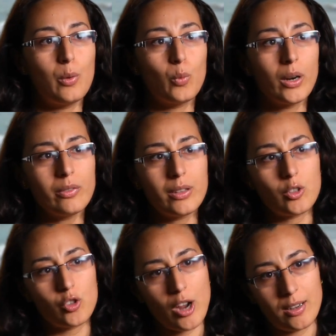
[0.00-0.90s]
one of the
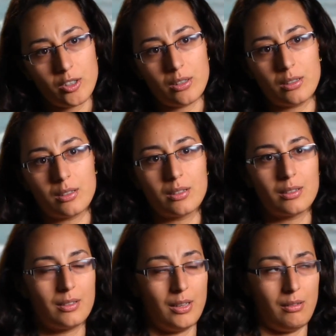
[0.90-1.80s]

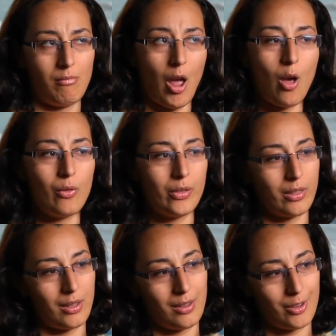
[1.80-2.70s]
changes over
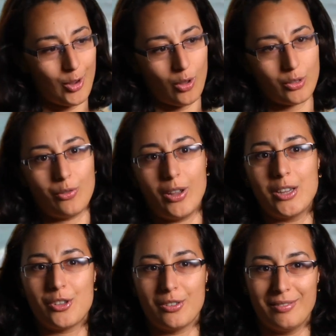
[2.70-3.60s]
the
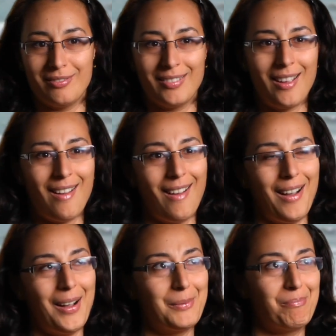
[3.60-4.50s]
conservation
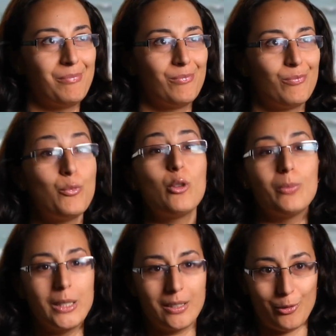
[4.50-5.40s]

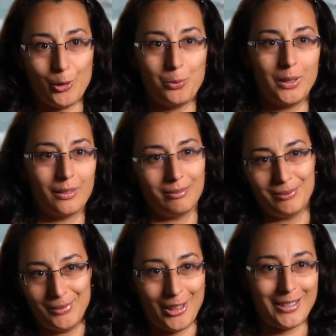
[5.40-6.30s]
movement, if you will,
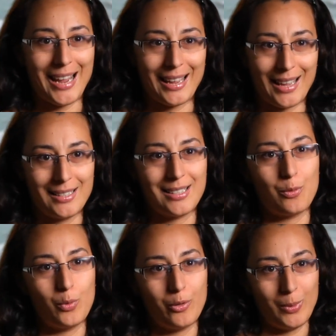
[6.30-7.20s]
the decades
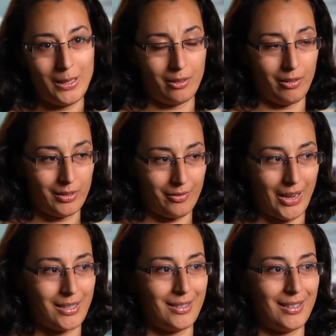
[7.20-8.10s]
that we've been in
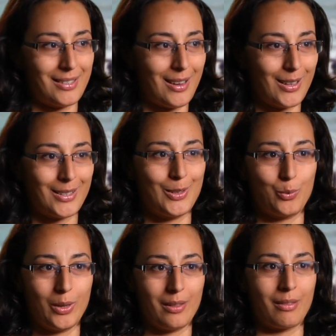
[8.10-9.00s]
conservation, it started
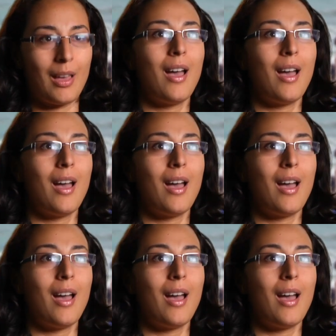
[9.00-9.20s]
with